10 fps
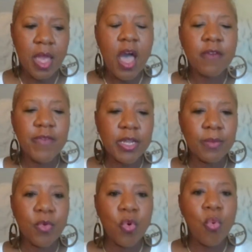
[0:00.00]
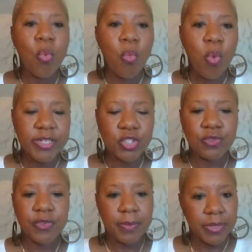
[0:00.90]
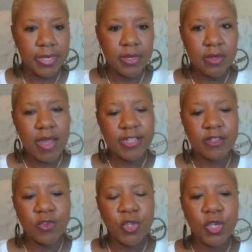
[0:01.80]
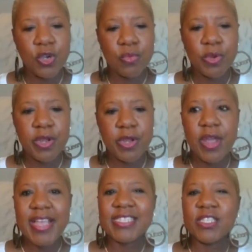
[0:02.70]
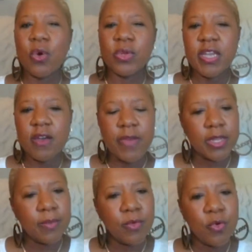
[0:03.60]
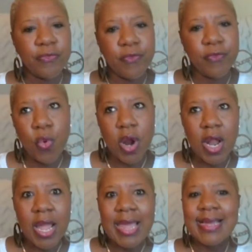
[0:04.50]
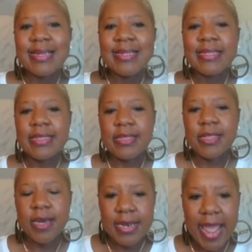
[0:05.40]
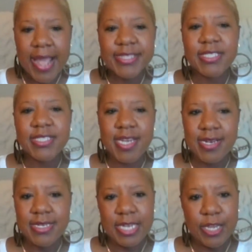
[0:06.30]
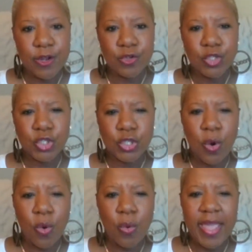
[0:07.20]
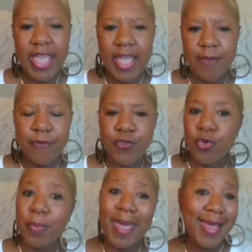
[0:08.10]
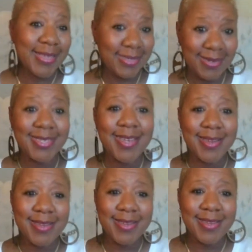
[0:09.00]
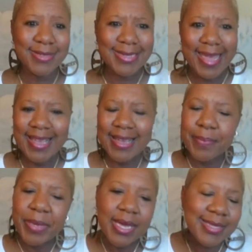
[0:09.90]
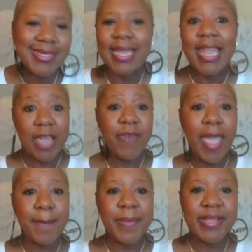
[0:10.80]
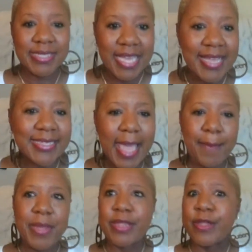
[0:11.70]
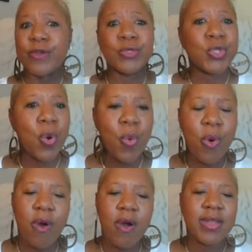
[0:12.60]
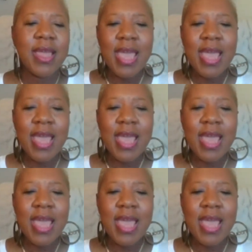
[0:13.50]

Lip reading: available once you've completed your active duty career. It's only available for the next 10 years. So if you pass your 10 years, because life happens, things happen, years go on,